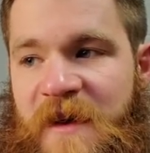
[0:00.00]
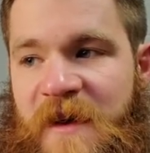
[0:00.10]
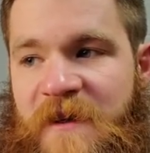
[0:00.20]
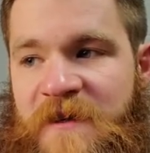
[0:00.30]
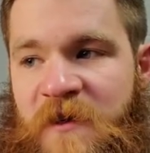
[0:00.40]

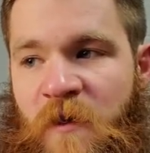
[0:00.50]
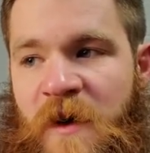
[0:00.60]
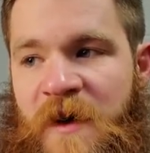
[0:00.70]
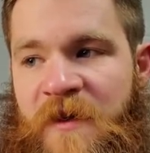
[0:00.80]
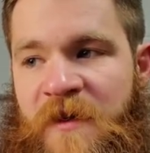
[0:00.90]
So the
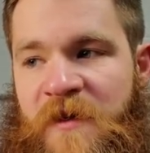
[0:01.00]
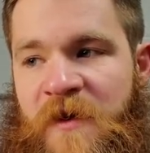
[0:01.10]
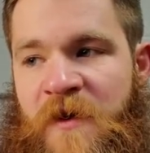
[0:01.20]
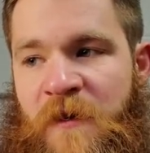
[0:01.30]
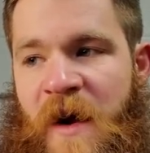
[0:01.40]
one on
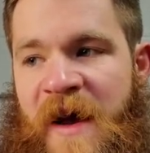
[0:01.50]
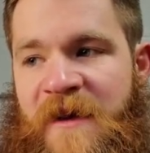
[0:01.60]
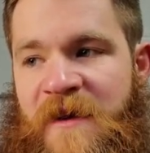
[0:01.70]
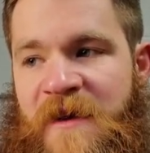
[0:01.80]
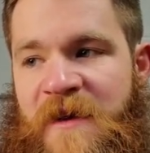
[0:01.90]
the right,
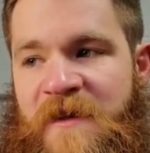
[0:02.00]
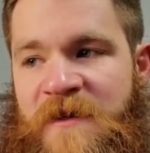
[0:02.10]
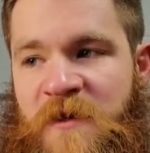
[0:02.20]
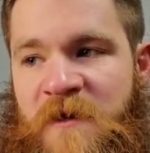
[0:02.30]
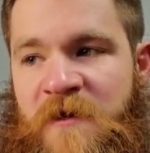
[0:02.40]
the
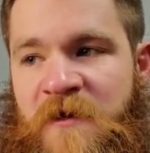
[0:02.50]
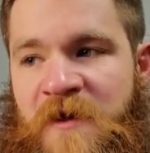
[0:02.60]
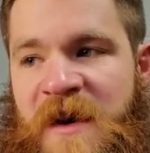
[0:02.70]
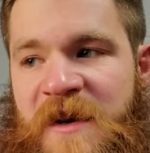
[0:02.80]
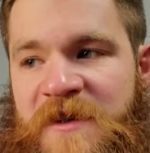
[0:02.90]
sort of
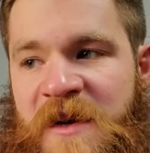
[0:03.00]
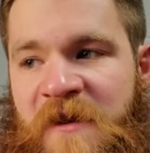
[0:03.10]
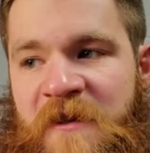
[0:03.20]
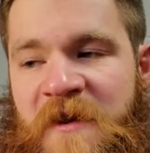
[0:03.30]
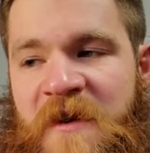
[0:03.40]
greenish
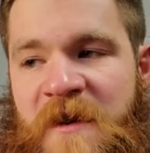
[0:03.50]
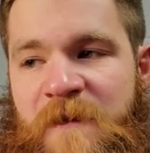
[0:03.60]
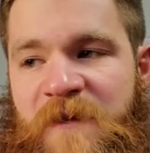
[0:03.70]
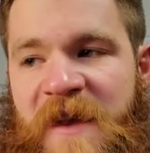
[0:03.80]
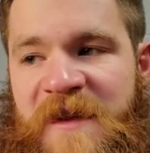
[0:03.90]
color,
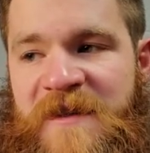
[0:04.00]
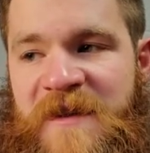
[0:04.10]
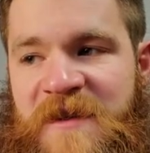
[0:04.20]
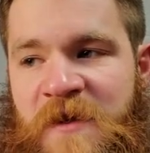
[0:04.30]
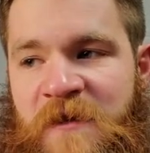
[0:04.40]
that's the
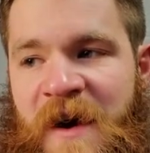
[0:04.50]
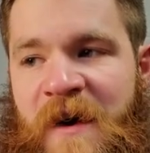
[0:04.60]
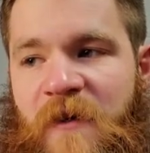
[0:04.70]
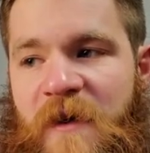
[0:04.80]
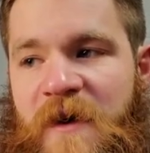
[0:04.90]
silver
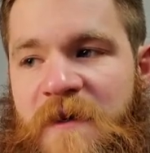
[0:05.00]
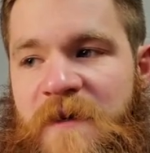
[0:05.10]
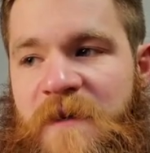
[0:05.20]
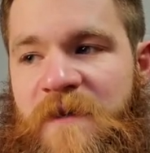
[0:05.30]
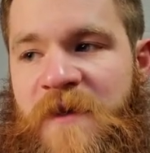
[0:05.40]
alloy.
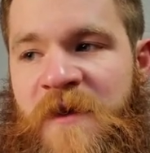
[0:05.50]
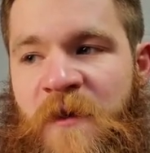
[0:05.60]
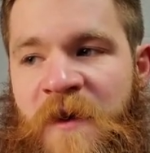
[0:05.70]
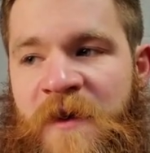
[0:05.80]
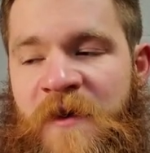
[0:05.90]
And the
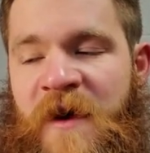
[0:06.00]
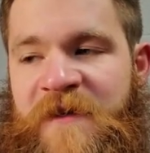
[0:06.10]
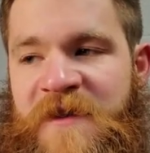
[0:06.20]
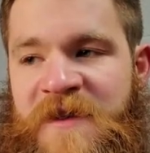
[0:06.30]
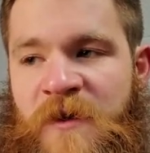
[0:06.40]
one on the
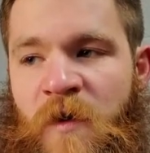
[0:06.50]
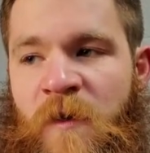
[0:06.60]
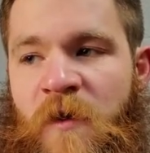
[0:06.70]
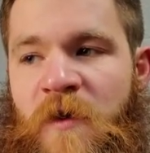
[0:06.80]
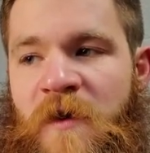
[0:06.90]
left is the
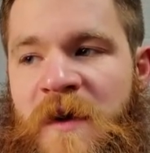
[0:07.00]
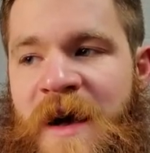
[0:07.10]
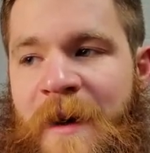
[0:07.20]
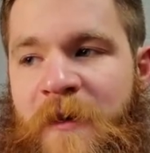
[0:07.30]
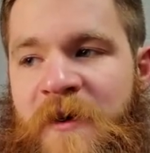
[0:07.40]
normal
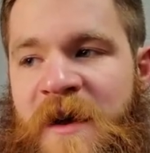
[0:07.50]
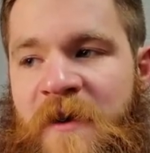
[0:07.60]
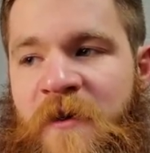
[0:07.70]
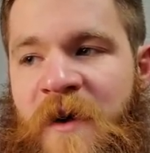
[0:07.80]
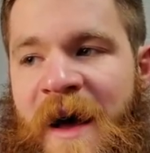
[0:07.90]
copper
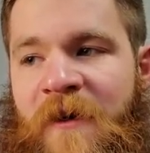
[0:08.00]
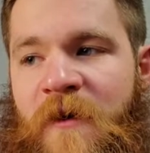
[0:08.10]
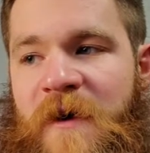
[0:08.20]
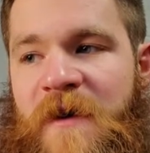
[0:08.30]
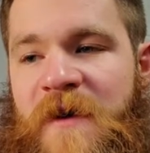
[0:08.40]
nickel
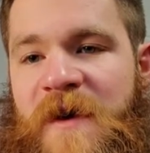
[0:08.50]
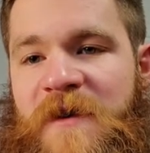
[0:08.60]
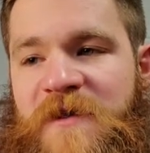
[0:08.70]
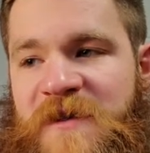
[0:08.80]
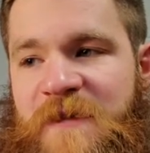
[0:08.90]
alloy.
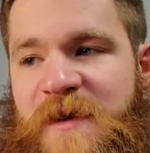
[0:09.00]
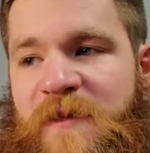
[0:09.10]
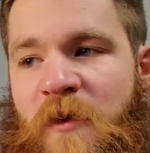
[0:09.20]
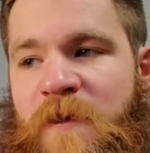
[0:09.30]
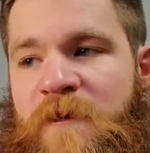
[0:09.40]
So some
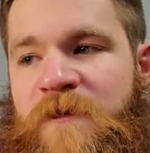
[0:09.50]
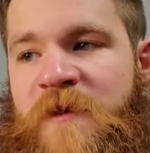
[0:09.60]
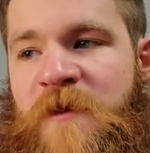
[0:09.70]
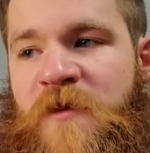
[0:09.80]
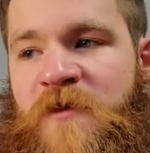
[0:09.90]
people
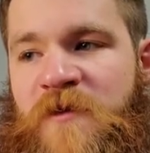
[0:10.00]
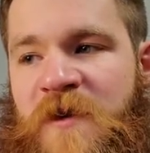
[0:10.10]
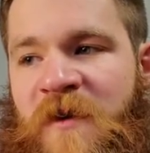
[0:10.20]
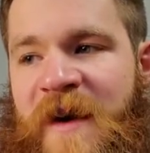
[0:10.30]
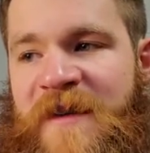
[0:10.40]
do
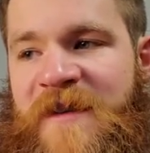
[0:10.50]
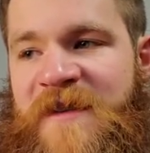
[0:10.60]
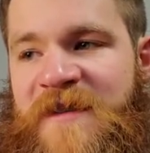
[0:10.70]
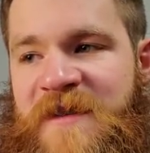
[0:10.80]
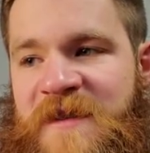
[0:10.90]
collect
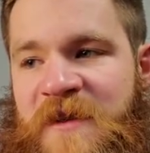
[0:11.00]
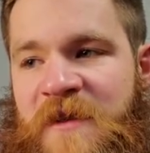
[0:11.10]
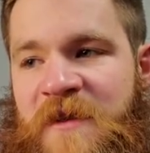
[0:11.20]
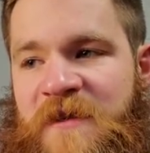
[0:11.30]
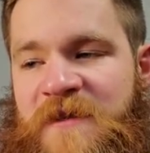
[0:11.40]
these since
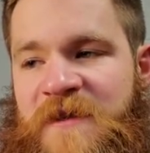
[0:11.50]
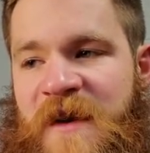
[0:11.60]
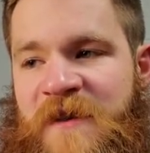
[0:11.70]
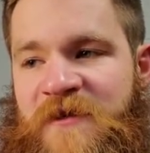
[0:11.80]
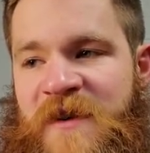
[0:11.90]
they're
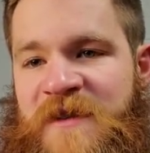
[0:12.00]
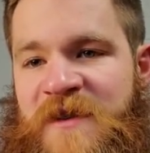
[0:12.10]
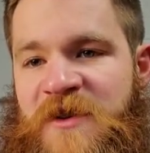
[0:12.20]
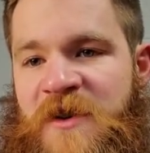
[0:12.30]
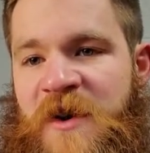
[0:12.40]
a
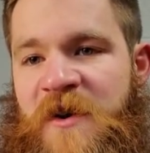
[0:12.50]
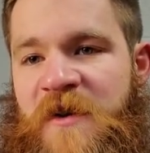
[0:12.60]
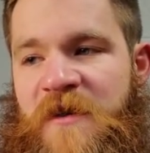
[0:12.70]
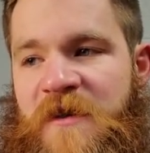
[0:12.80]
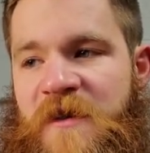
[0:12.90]
transition
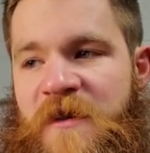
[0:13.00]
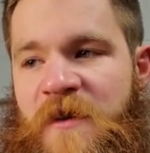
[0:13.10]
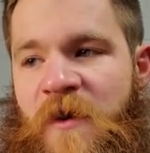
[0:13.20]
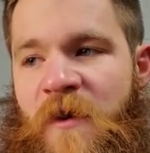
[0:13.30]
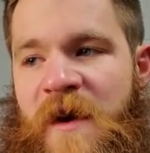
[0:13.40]
year
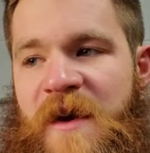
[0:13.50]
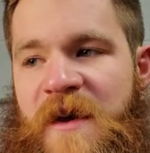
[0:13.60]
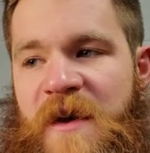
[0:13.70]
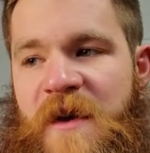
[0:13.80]
coin.